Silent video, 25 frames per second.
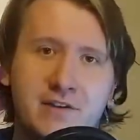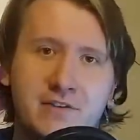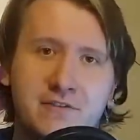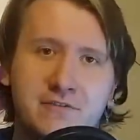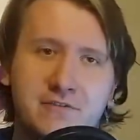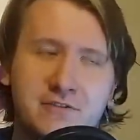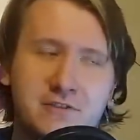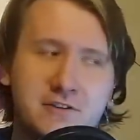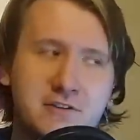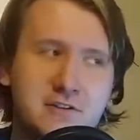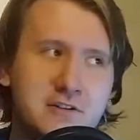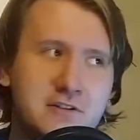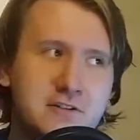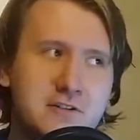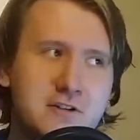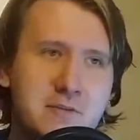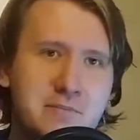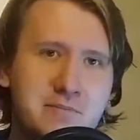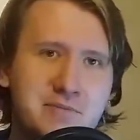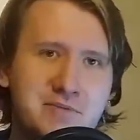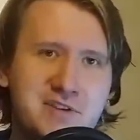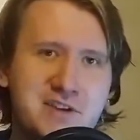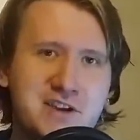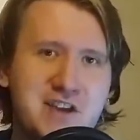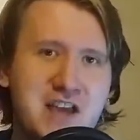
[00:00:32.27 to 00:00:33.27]
of clear
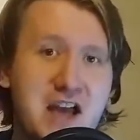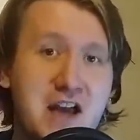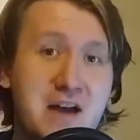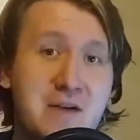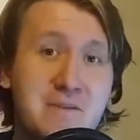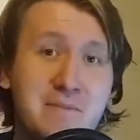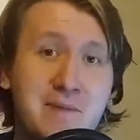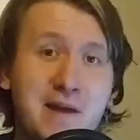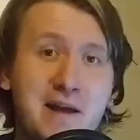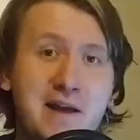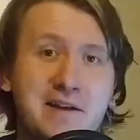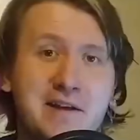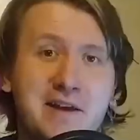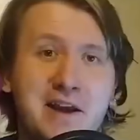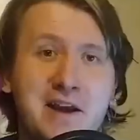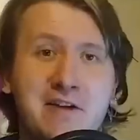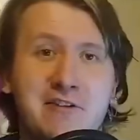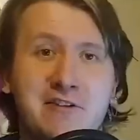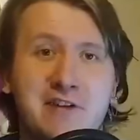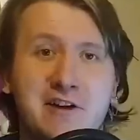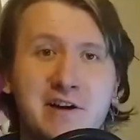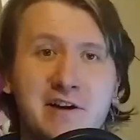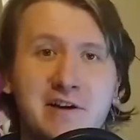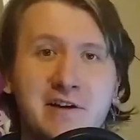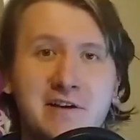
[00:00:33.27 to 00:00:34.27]
up the uh, back
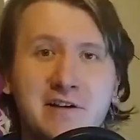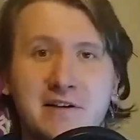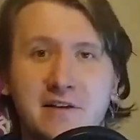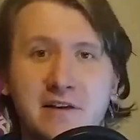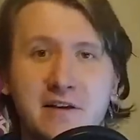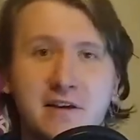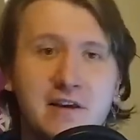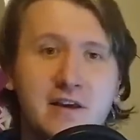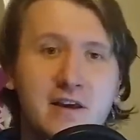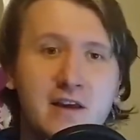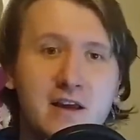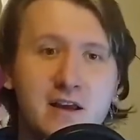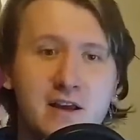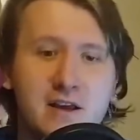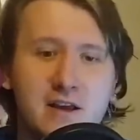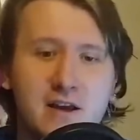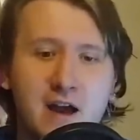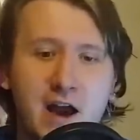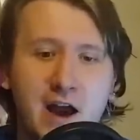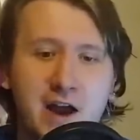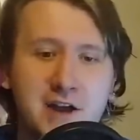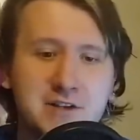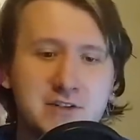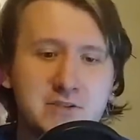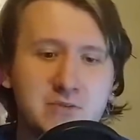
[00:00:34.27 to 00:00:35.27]
area,
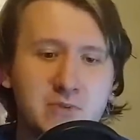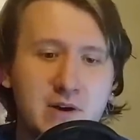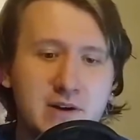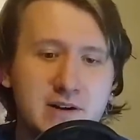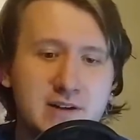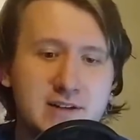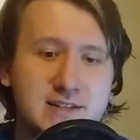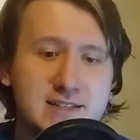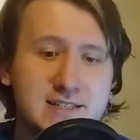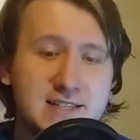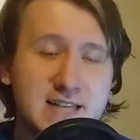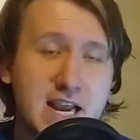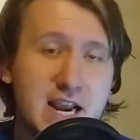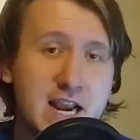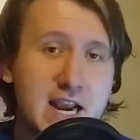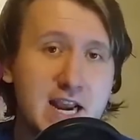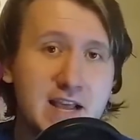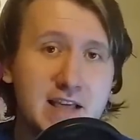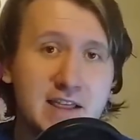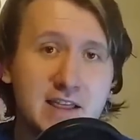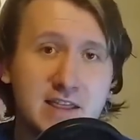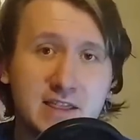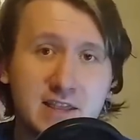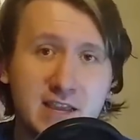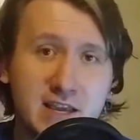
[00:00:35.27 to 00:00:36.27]
I just wanted to
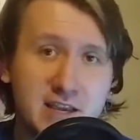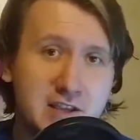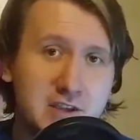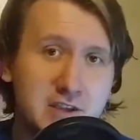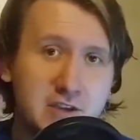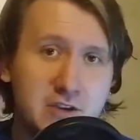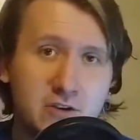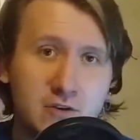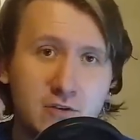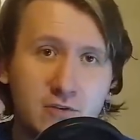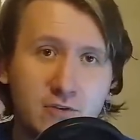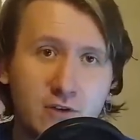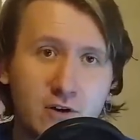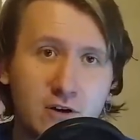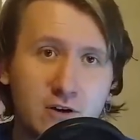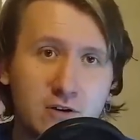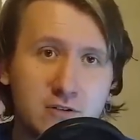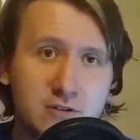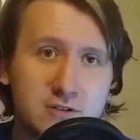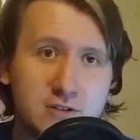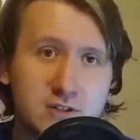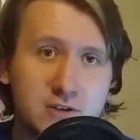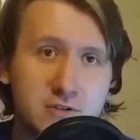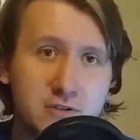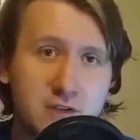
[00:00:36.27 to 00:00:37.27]
say thank you for
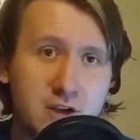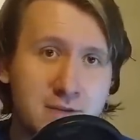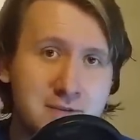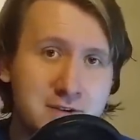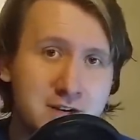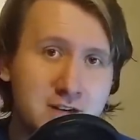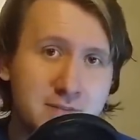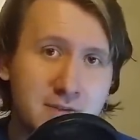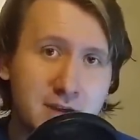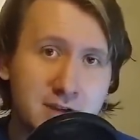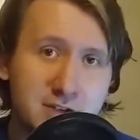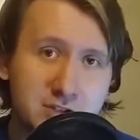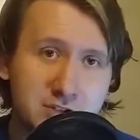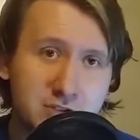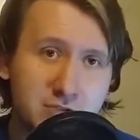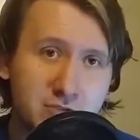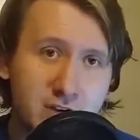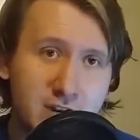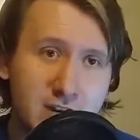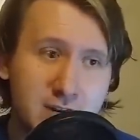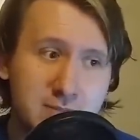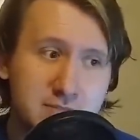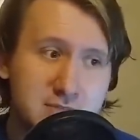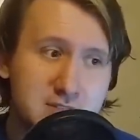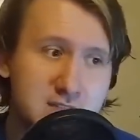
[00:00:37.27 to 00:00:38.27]
also coming to my
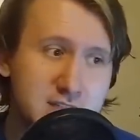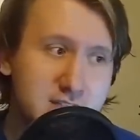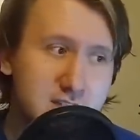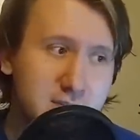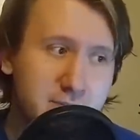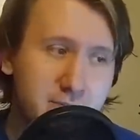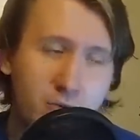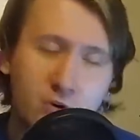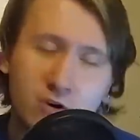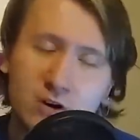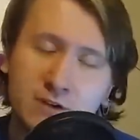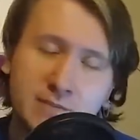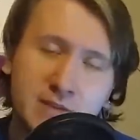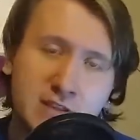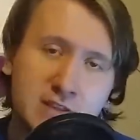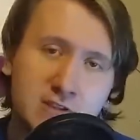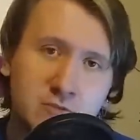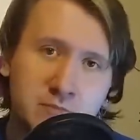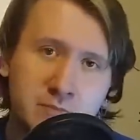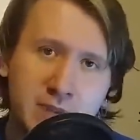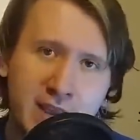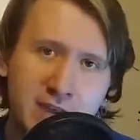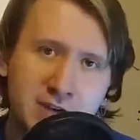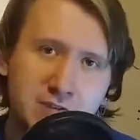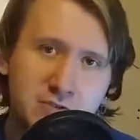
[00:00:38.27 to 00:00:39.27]
streams and supporting me
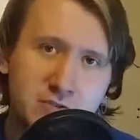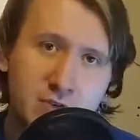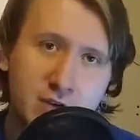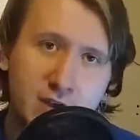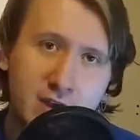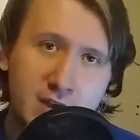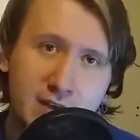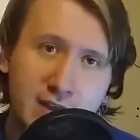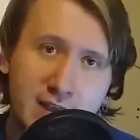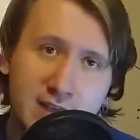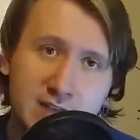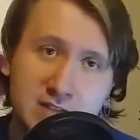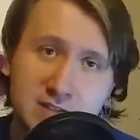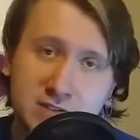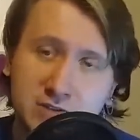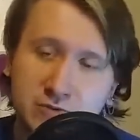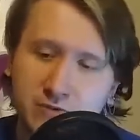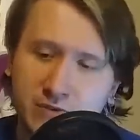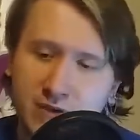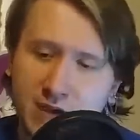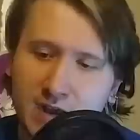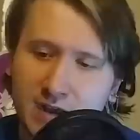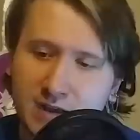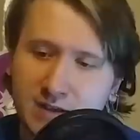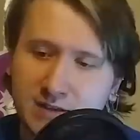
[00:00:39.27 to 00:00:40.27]
through Patreon as you
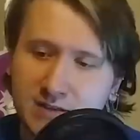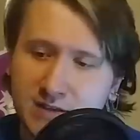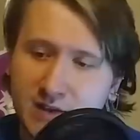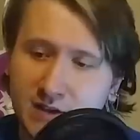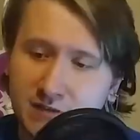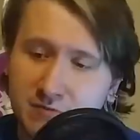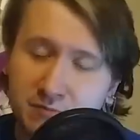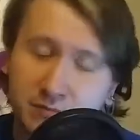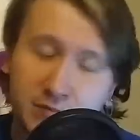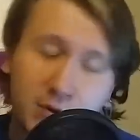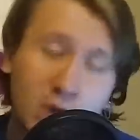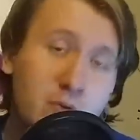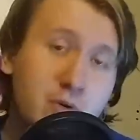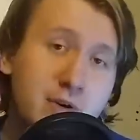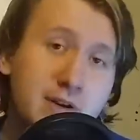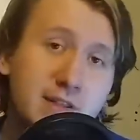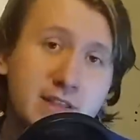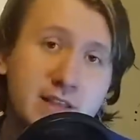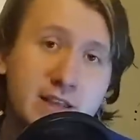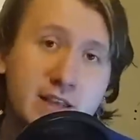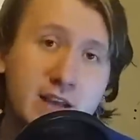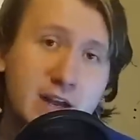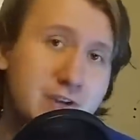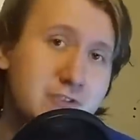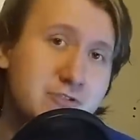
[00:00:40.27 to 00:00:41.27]
guys have broken
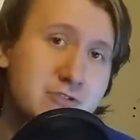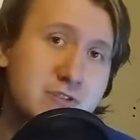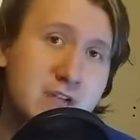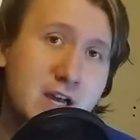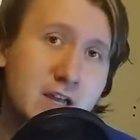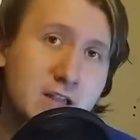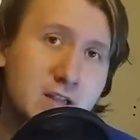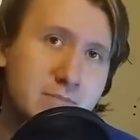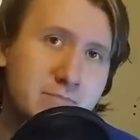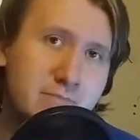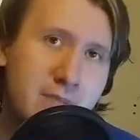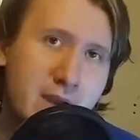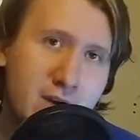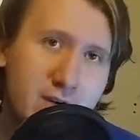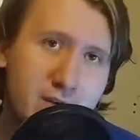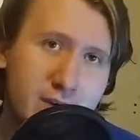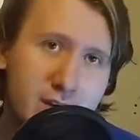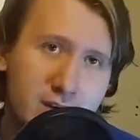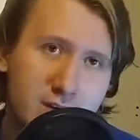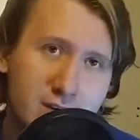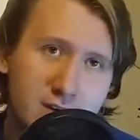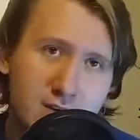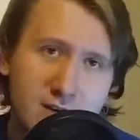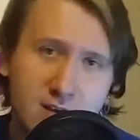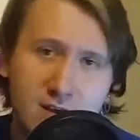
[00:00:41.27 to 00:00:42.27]
the $100
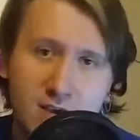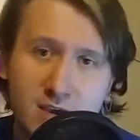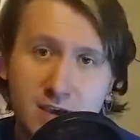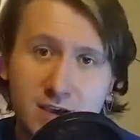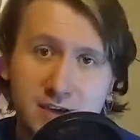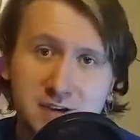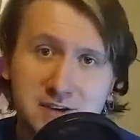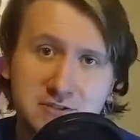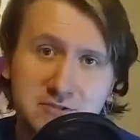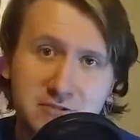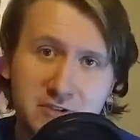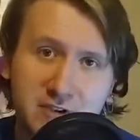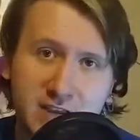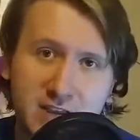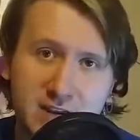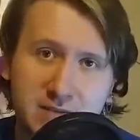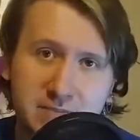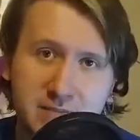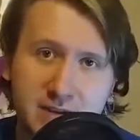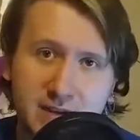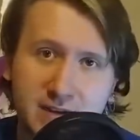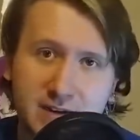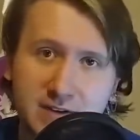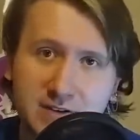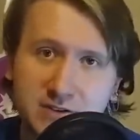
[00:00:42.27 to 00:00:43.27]
barrier to get
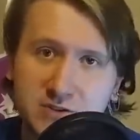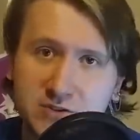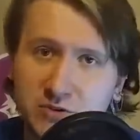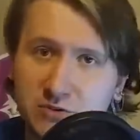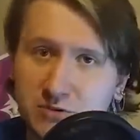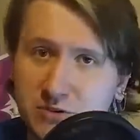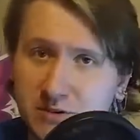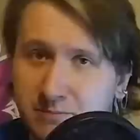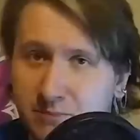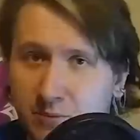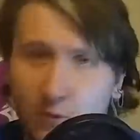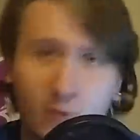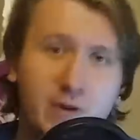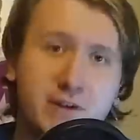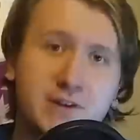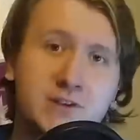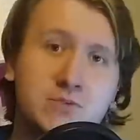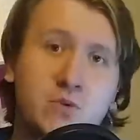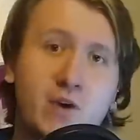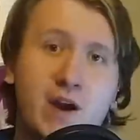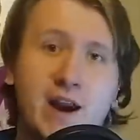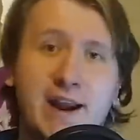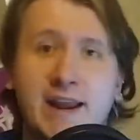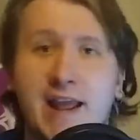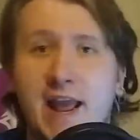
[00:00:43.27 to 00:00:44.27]
me to the point
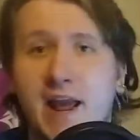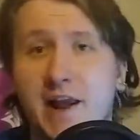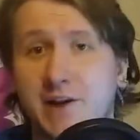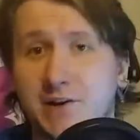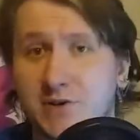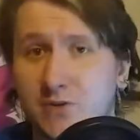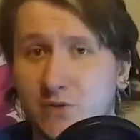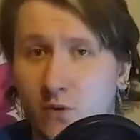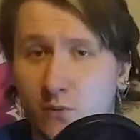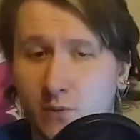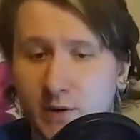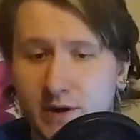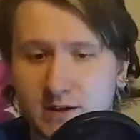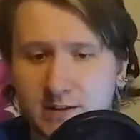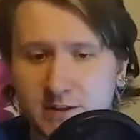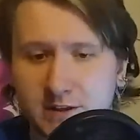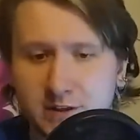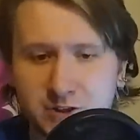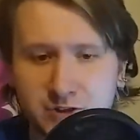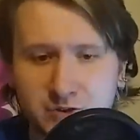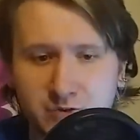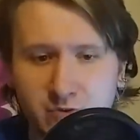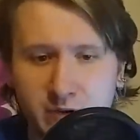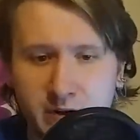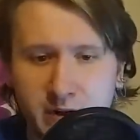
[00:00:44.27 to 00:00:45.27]
where I can do a weekly
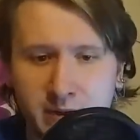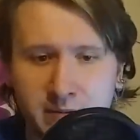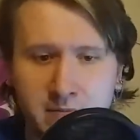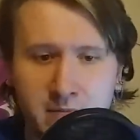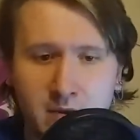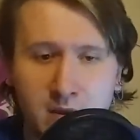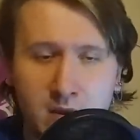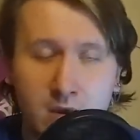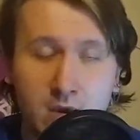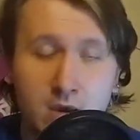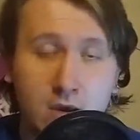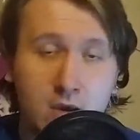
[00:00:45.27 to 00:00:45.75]
stream,